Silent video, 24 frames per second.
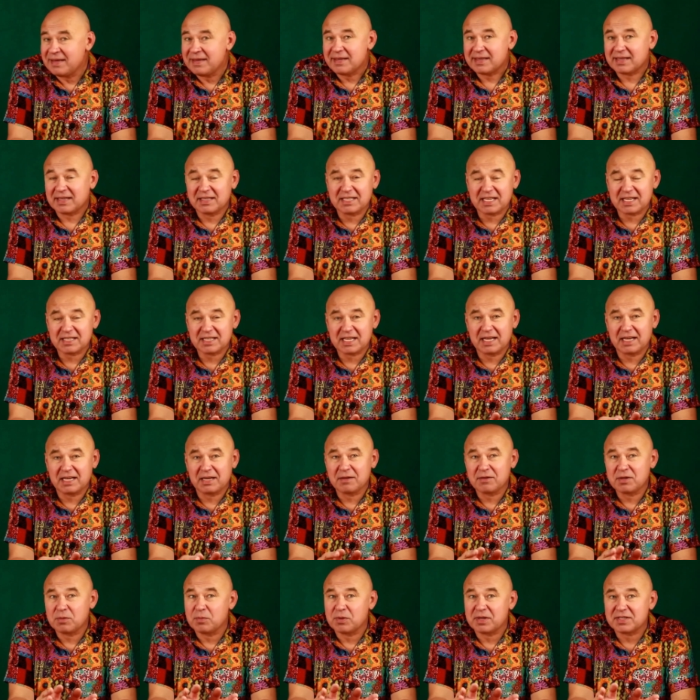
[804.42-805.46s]
see that
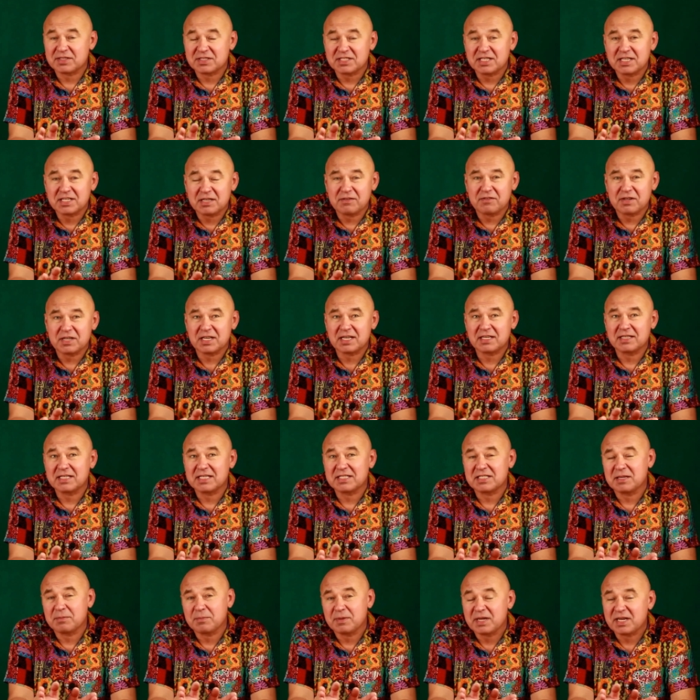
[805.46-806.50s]
even with significant
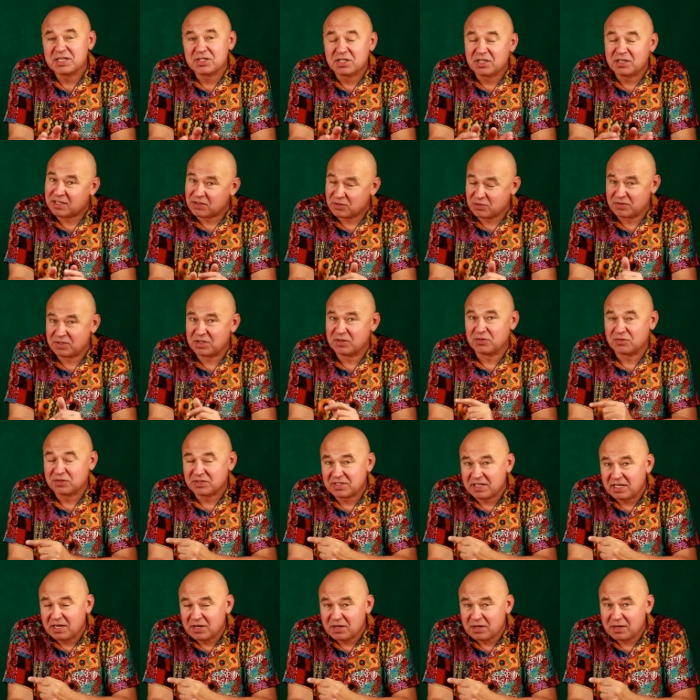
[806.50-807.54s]
dissipation introduced
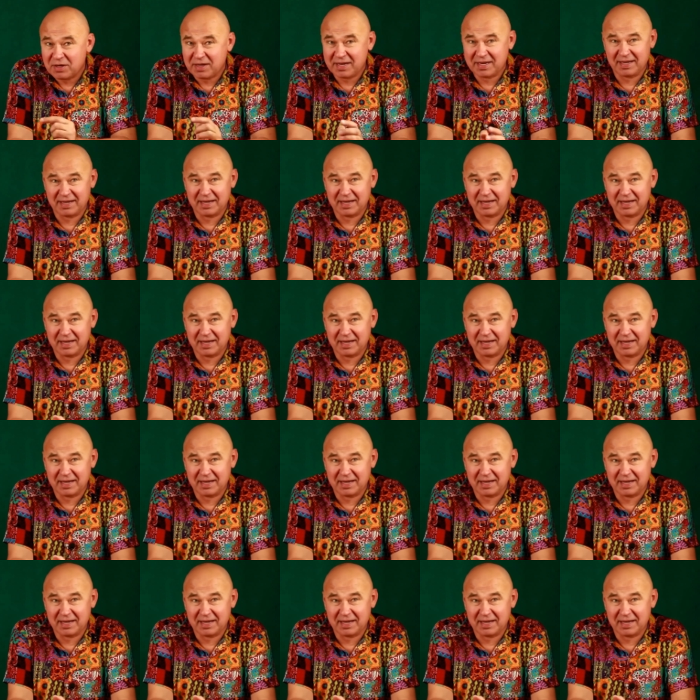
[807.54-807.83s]
here,